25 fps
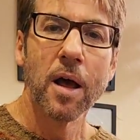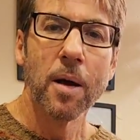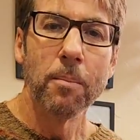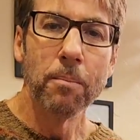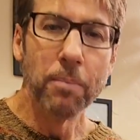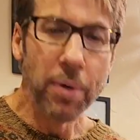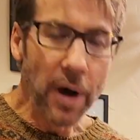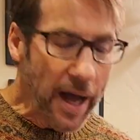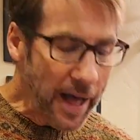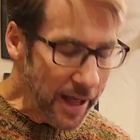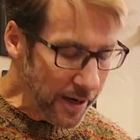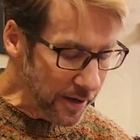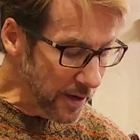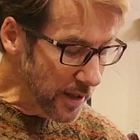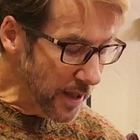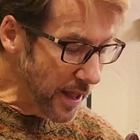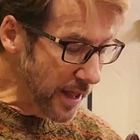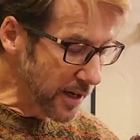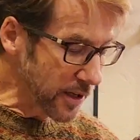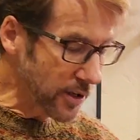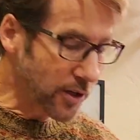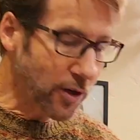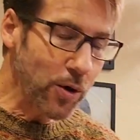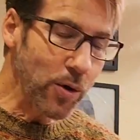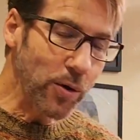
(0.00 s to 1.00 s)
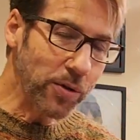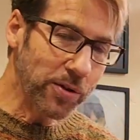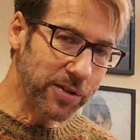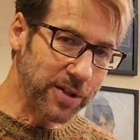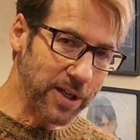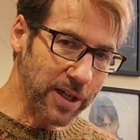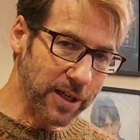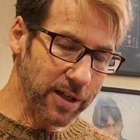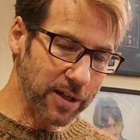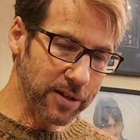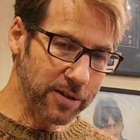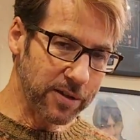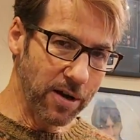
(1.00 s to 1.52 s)
But an
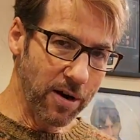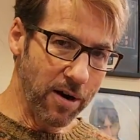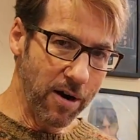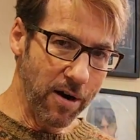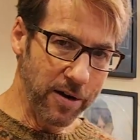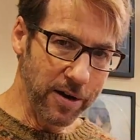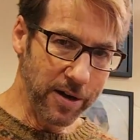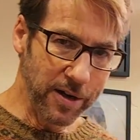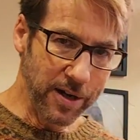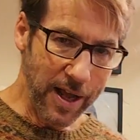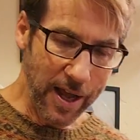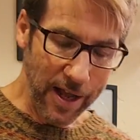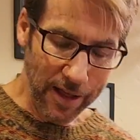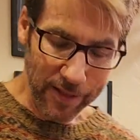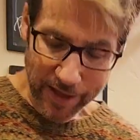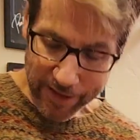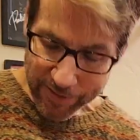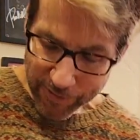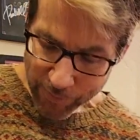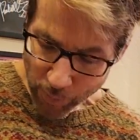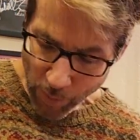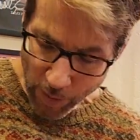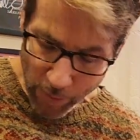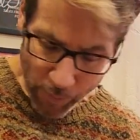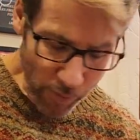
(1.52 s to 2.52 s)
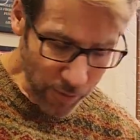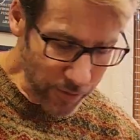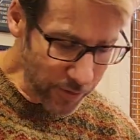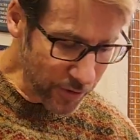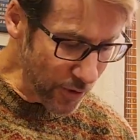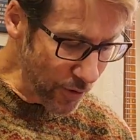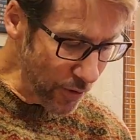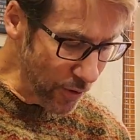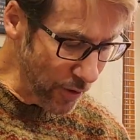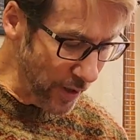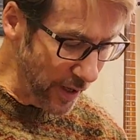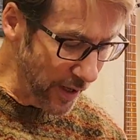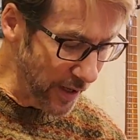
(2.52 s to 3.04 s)
acoustic guitar today, that's what we're
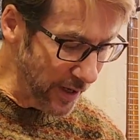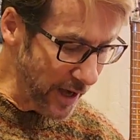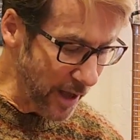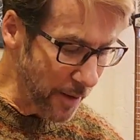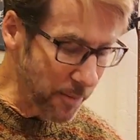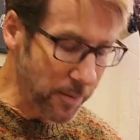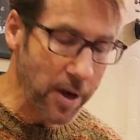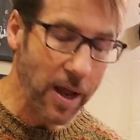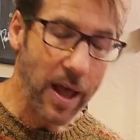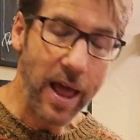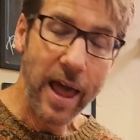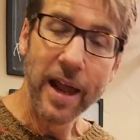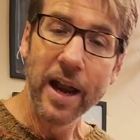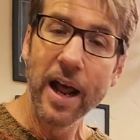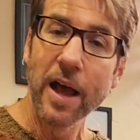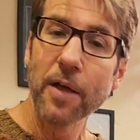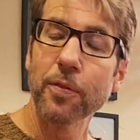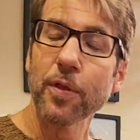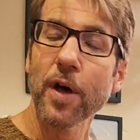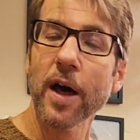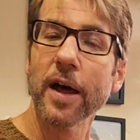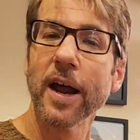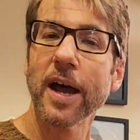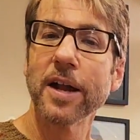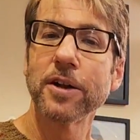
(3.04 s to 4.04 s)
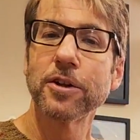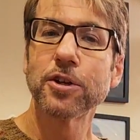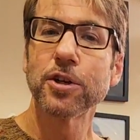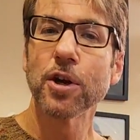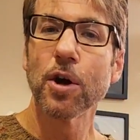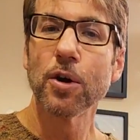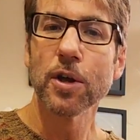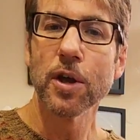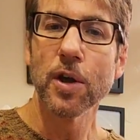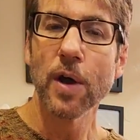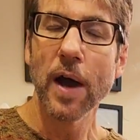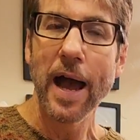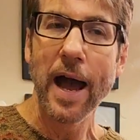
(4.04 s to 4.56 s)
doing. And I thought I'd show
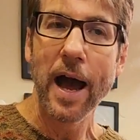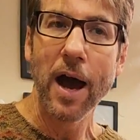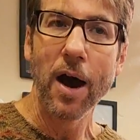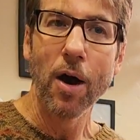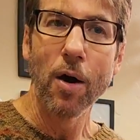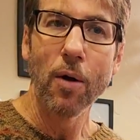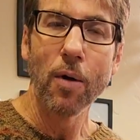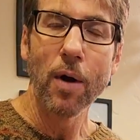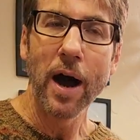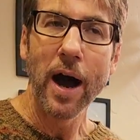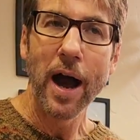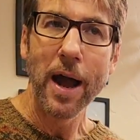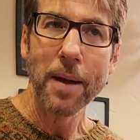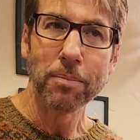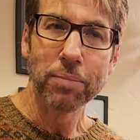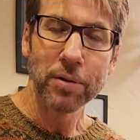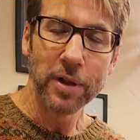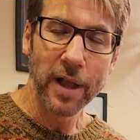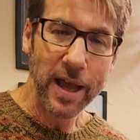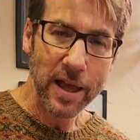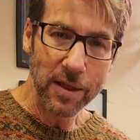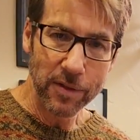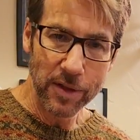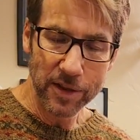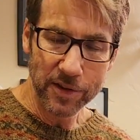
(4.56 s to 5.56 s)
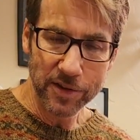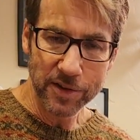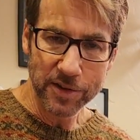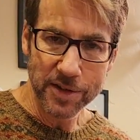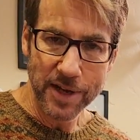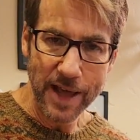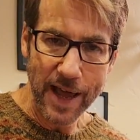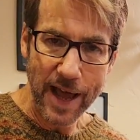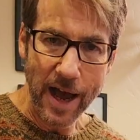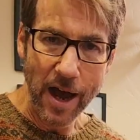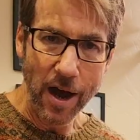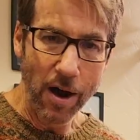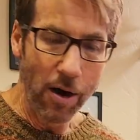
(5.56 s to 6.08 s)
you how I play this
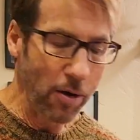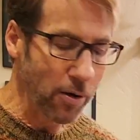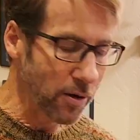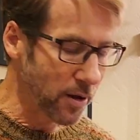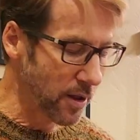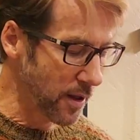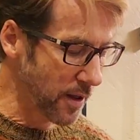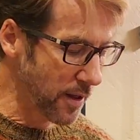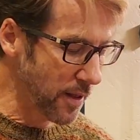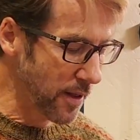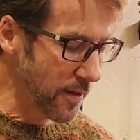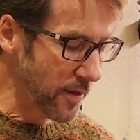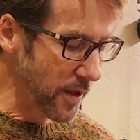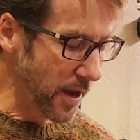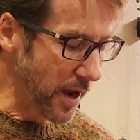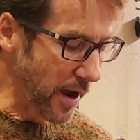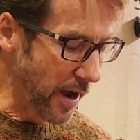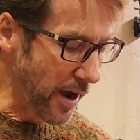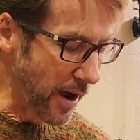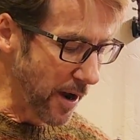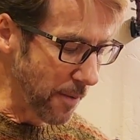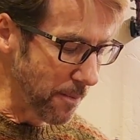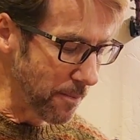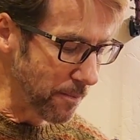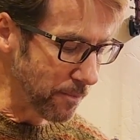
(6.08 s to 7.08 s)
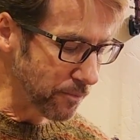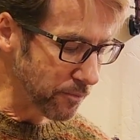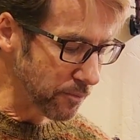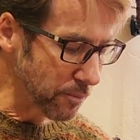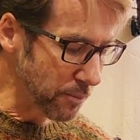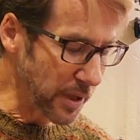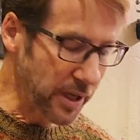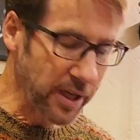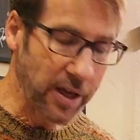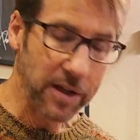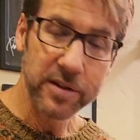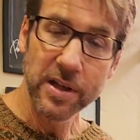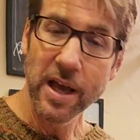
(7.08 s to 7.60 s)
now,
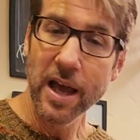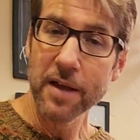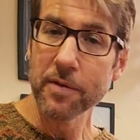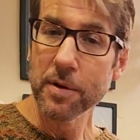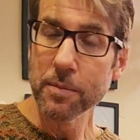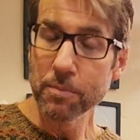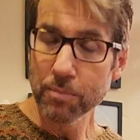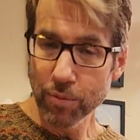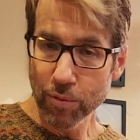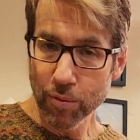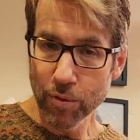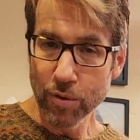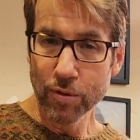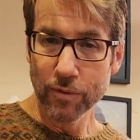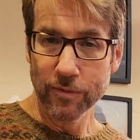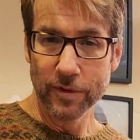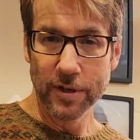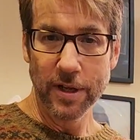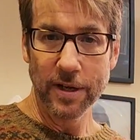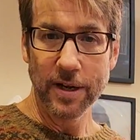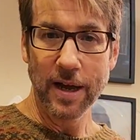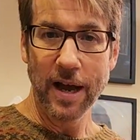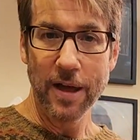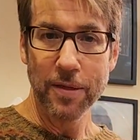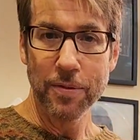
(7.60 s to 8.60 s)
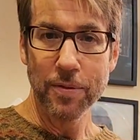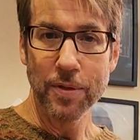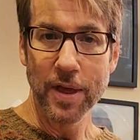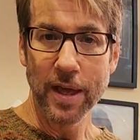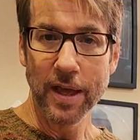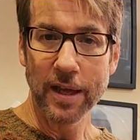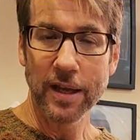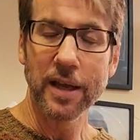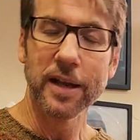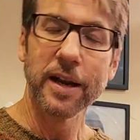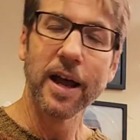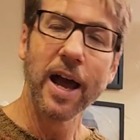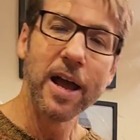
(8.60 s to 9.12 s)
because I've improved it, I
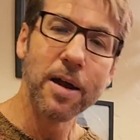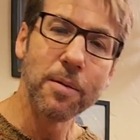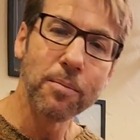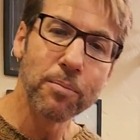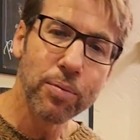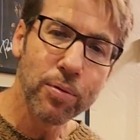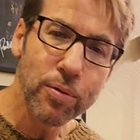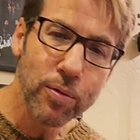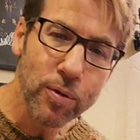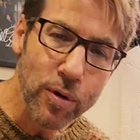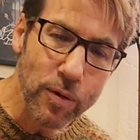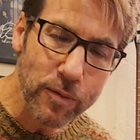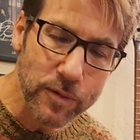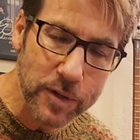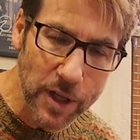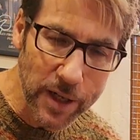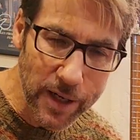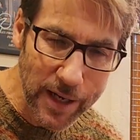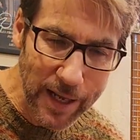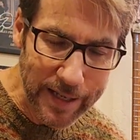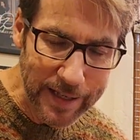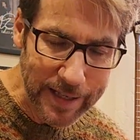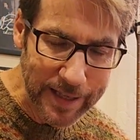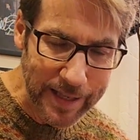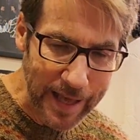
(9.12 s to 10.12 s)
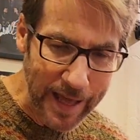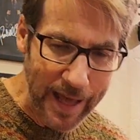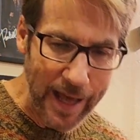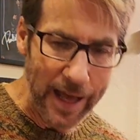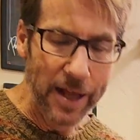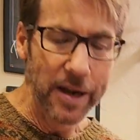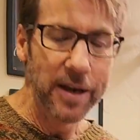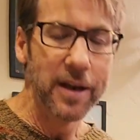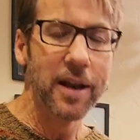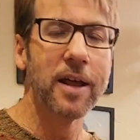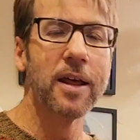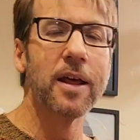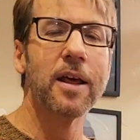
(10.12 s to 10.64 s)
think. And I improved it
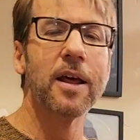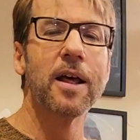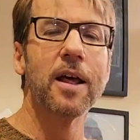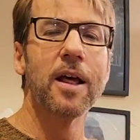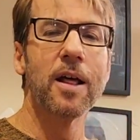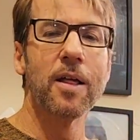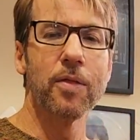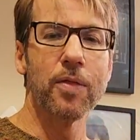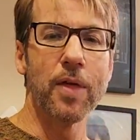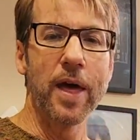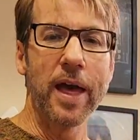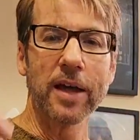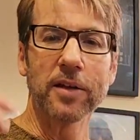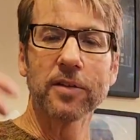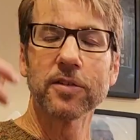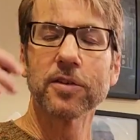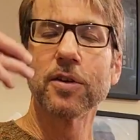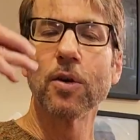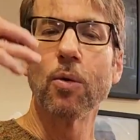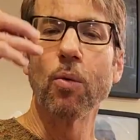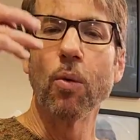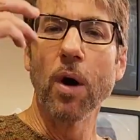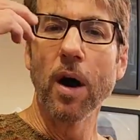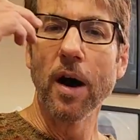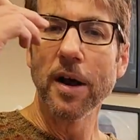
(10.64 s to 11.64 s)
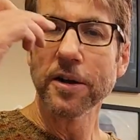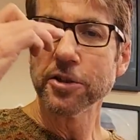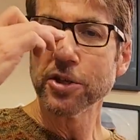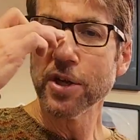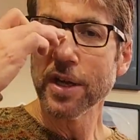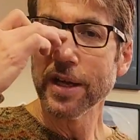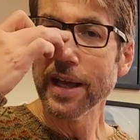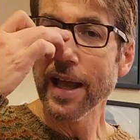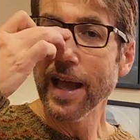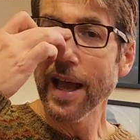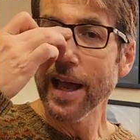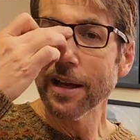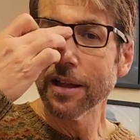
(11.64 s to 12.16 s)
again thanks to
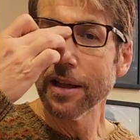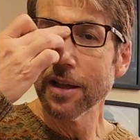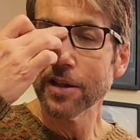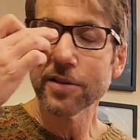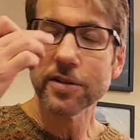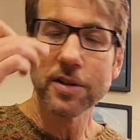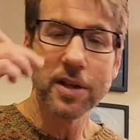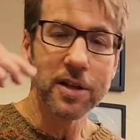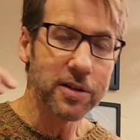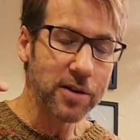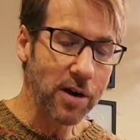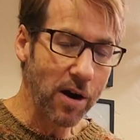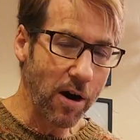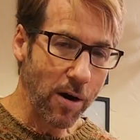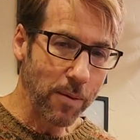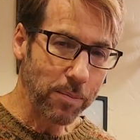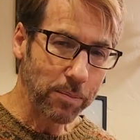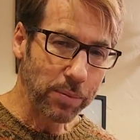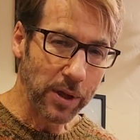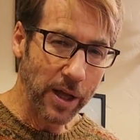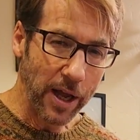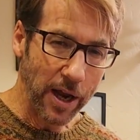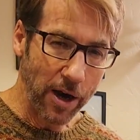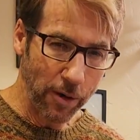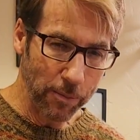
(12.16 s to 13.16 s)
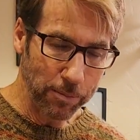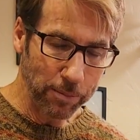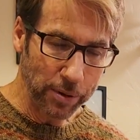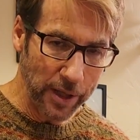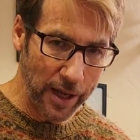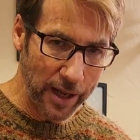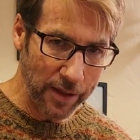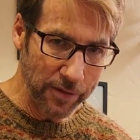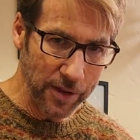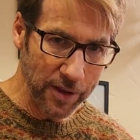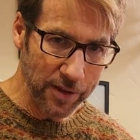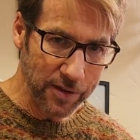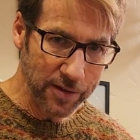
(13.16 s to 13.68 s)
watching Headless Guitar Player play
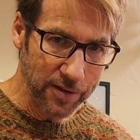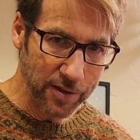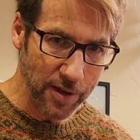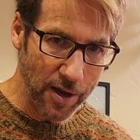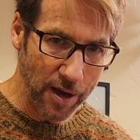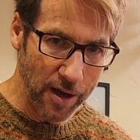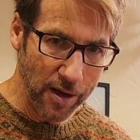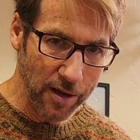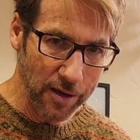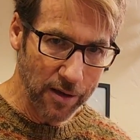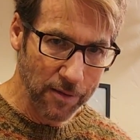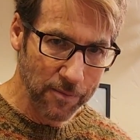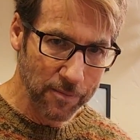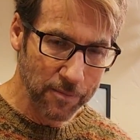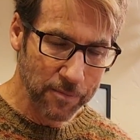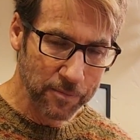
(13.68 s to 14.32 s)
this song